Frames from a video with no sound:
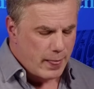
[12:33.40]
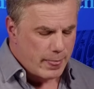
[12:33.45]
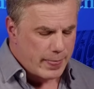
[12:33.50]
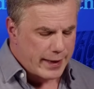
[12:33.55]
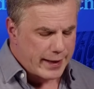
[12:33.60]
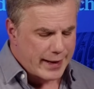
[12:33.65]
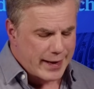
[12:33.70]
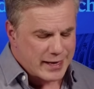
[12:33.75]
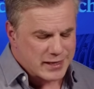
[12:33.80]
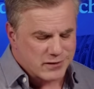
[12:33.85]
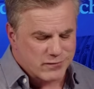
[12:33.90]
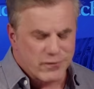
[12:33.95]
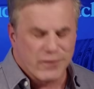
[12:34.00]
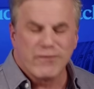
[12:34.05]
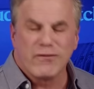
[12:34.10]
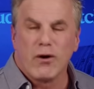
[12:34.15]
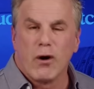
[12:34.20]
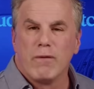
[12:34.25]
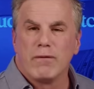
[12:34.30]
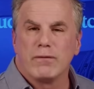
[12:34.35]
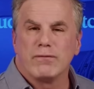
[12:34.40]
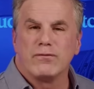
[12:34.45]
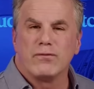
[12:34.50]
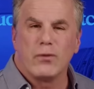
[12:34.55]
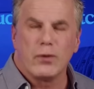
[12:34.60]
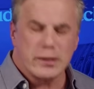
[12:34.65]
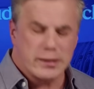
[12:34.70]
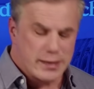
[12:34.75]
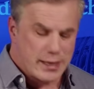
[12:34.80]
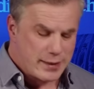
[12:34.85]
that asked for over
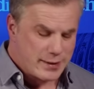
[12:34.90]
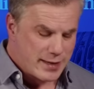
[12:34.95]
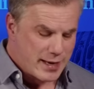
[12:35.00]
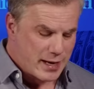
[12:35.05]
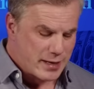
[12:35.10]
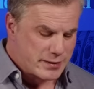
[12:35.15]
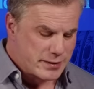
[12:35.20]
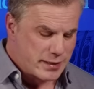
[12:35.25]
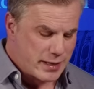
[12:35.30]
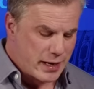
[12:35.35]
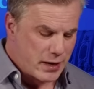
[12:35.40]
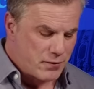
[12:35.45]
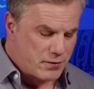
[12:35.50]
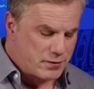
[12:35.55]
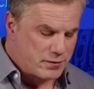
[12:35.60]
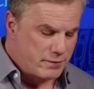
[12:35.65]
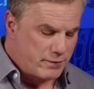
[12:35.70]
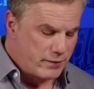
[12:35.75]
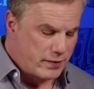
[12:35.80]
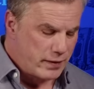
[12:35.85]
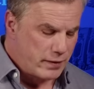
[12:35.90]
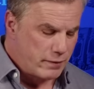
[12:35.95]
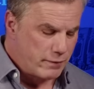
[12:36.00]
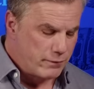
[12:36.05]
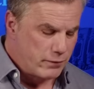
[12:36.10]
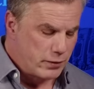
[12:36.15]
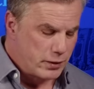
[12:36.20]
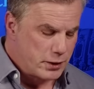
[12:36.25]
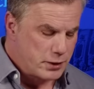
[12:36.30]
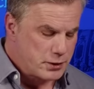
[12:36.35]
14,000 hours of video
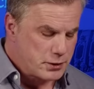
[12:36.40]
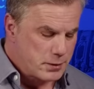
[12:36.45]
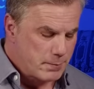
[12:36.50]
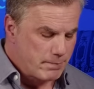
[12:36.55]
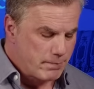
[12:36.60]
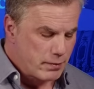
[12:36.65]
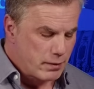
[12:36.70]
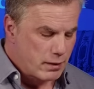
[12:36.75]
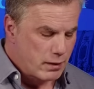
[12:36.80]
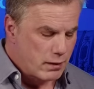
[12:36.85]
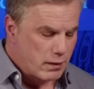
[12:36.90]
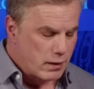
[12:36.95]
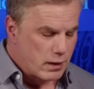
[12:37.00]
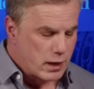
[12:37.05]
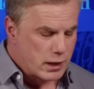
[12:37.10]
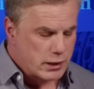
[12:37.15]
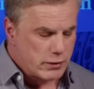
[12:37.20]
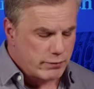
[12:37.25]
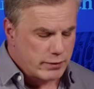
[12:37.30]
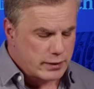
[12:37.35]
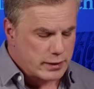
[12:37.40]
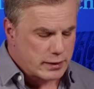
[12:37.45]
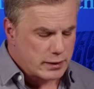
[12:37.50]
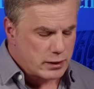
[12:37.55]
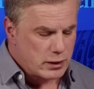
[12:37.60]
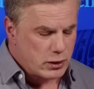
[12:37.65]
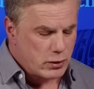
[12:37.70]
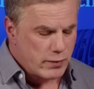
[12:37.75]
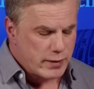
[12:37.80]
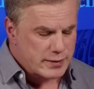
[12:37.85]
footage, arguing that
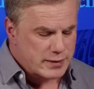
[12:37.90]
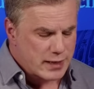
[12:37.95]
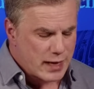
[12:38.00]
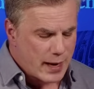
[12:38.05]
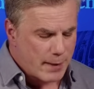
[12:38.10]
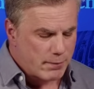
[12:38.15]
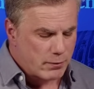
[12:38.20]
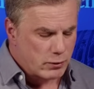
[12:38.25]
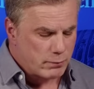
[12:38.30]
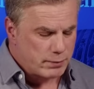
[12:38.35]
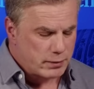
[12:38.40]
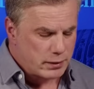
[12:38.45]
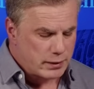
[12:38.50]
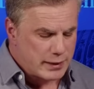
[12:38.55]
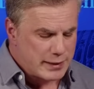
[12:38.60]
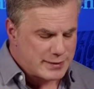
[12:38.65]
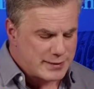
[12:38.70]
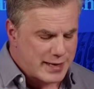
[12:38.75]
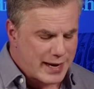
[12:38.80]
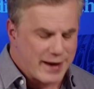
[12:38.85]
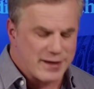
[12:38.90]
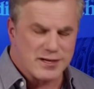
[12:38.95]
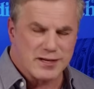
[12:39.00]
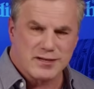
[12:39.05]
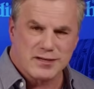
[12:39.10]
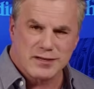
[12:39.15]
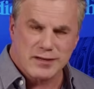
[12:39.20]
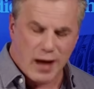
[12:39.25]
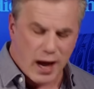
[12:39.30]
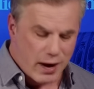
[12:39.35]
the U.S. Capitol Police has a
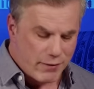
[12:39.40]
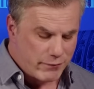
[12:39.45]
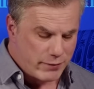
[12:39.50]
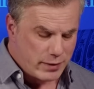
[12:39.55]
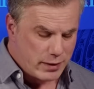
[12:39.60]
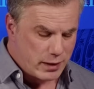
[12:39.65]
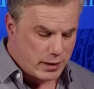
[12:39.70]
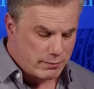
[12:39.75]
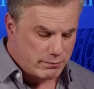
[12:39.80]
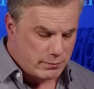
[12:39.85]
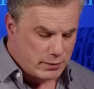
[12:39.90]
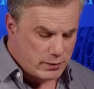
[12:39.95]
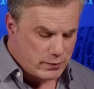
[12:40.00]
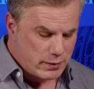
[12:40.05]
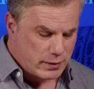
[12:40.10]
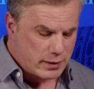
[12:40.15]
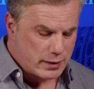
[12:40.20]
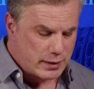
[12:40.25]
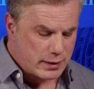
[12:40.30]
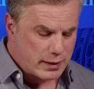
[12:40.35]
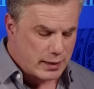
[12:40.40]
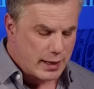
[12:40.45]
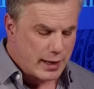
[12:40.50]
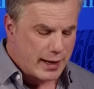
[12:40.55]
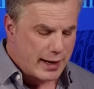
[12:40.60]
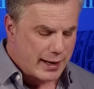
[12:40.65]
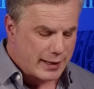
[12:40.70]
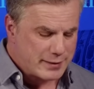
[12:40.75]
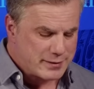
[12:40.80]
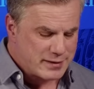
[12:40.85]
sovereign immunity
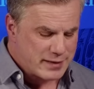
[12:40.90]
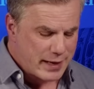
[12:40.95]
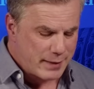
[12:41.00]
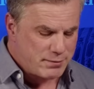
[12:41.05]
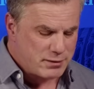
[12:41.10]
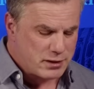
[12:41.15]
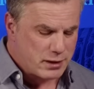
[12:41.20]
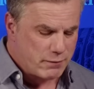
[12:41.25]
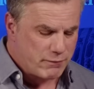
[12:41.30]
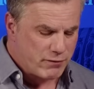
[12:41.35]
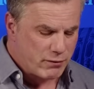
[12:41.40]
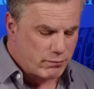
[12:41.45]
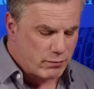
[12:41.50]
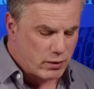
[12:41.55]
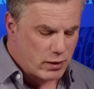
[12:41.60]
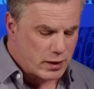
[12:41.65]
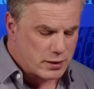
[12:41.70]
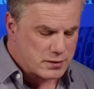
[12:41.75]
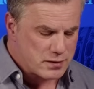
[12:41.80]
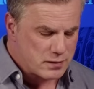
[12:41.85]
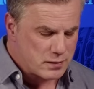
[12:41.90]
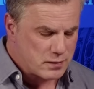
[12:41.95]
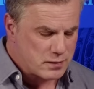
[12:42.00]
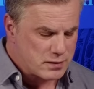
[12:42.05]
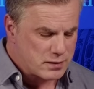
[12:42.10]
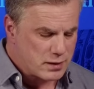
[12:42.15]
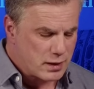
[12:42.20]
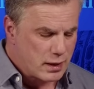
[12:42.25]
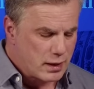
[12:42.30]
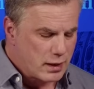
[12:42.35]
exemption from
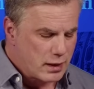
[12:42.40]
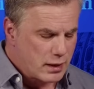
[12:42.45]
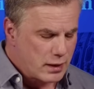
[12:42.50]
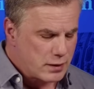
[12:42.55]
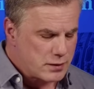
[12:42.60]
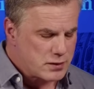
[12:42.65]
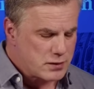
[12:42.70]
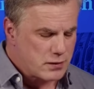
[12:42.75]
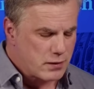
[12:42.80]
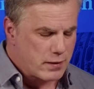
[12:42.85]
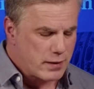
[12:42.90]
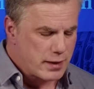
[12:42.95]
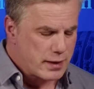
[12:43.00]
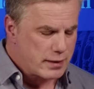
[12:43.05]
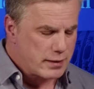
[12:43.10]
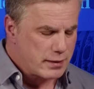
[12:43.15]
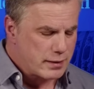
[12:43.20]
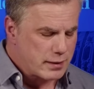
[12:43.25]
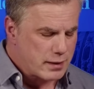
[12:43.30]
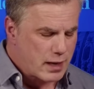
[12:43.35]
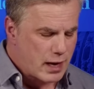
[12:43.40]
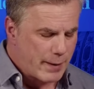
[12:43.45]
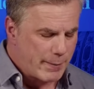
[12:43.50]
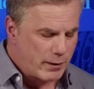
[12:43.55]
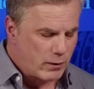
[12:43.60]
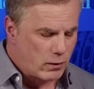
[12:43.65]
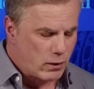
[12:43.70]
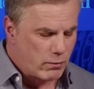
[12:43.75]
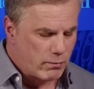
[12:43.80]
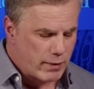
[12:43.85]
lawsuits asserting the
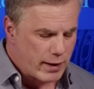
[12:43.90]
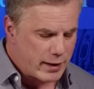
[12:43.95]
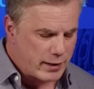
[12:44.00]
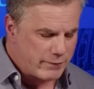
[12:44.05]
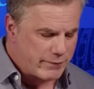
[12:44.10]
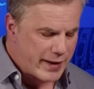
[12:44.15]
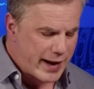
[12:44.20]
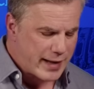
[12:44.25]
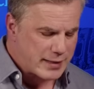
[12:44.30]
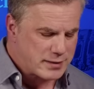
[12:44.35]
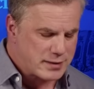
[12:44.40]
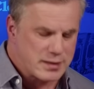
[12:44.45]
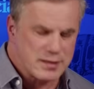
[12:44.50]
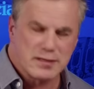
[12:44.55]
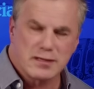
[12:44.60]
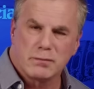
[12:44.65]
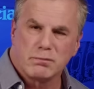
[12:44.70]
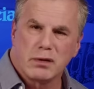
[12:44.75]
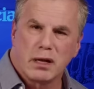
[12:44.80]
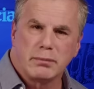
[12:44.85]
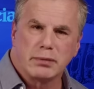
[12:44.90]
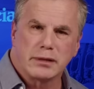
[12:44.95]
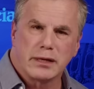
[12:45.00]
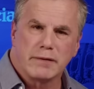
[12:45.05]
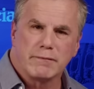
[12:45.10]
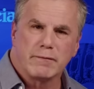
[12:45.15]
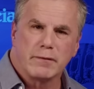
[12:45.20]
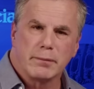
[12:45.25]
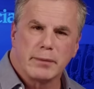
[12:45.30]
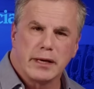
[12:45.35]
common law right of access to public
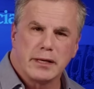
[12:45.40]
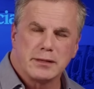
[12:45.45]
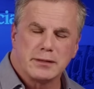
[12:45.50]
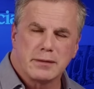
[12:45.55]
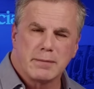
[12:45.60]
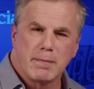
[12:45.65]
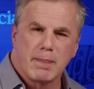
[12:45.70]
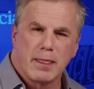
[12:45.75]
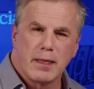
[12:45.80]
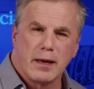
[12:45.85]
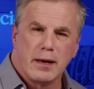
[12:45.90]
information.